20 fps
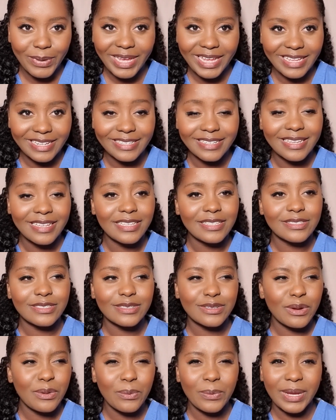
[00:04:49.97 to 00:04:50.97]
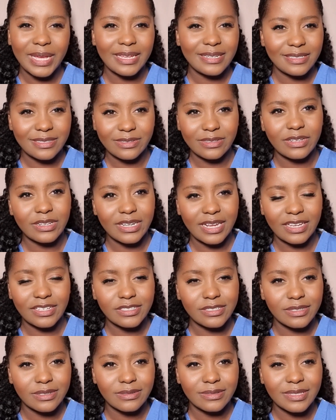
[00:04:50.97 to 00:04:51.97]
Win. So don't wait until your
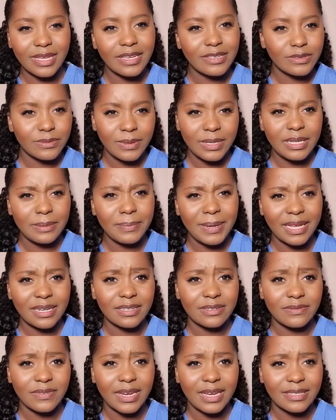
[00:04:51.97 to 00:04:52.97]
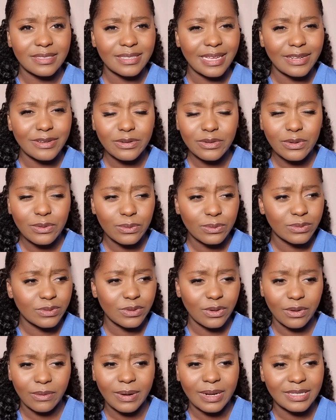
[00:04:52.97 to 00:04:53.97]
nationals. That is really bad advice. I don't know who's
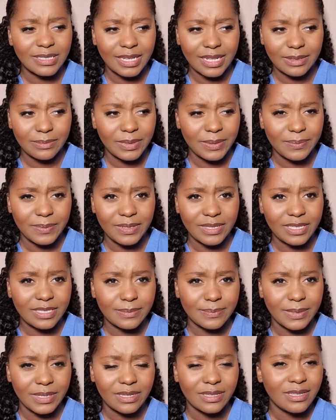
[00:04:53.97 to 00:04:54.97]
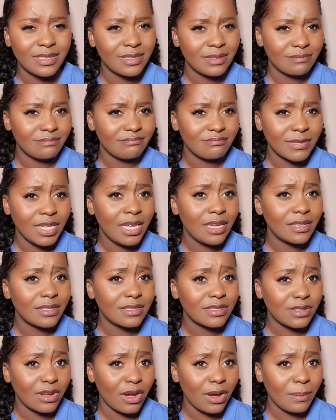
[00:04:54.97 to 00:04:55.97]
going around telling people this but
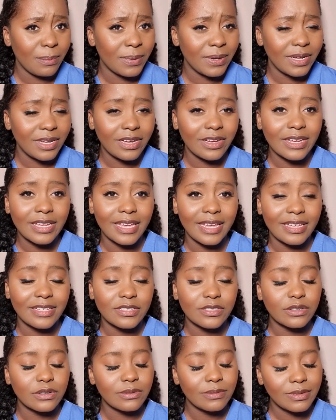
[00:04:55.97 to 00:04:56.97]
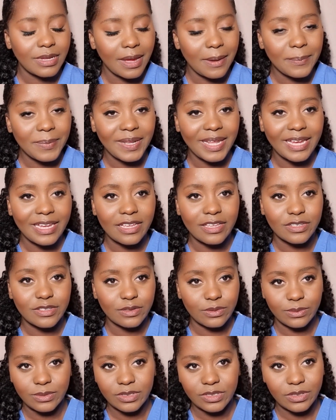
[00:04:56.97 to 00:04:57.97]
stop. Okay, so apply as
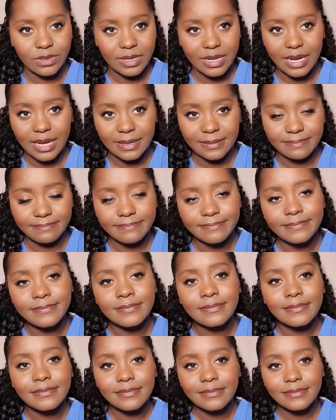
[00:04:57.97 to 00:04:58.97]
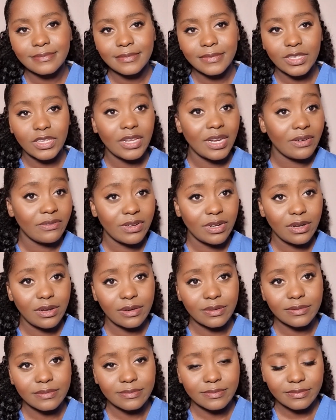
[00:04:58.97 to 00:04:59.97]
soon as you can. You never
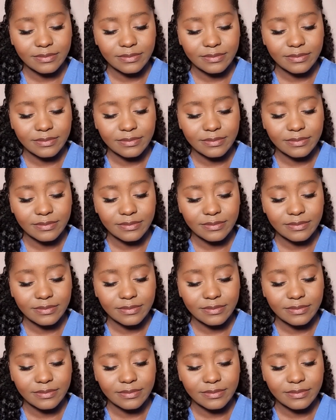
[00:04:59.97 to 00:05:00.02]
know.